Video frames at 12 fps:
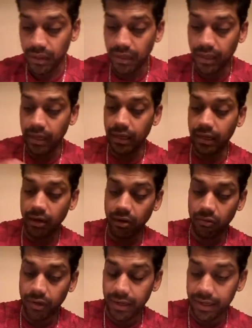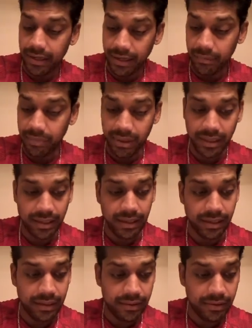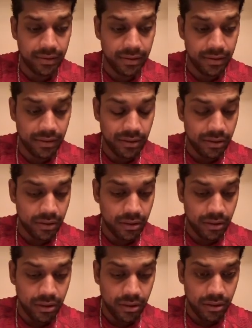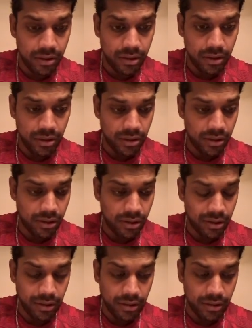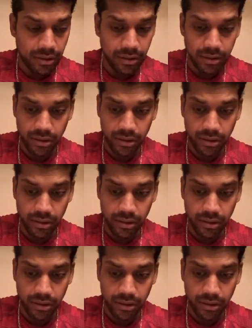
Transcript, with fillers: And already I'm behind on